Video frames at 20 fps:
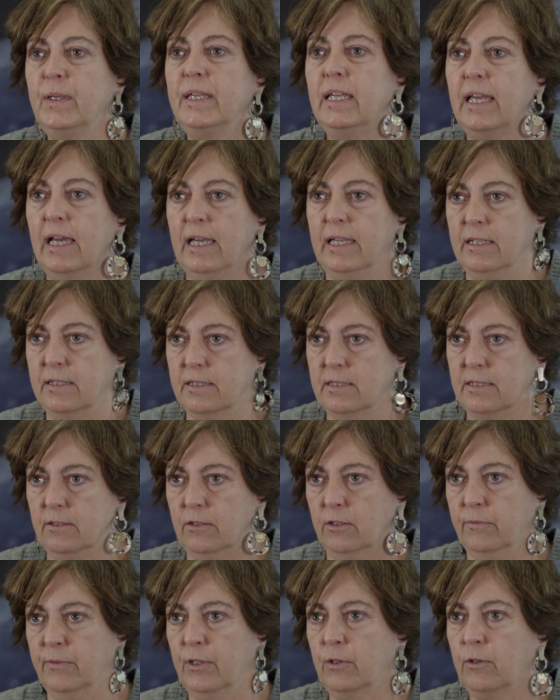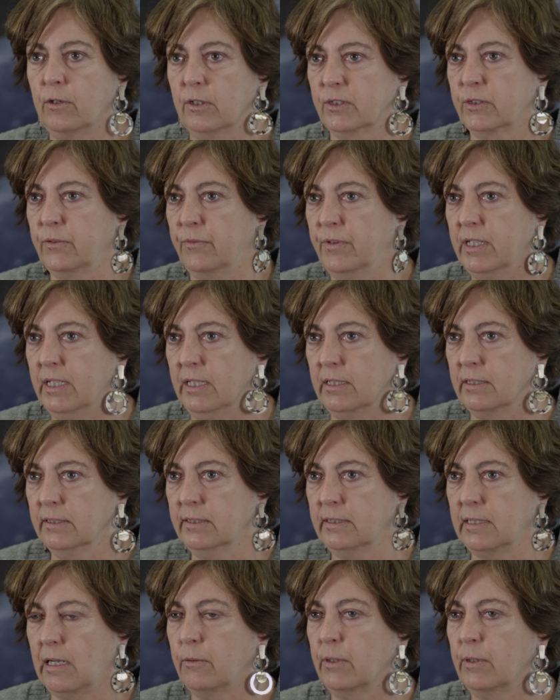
we gained over the course of the years,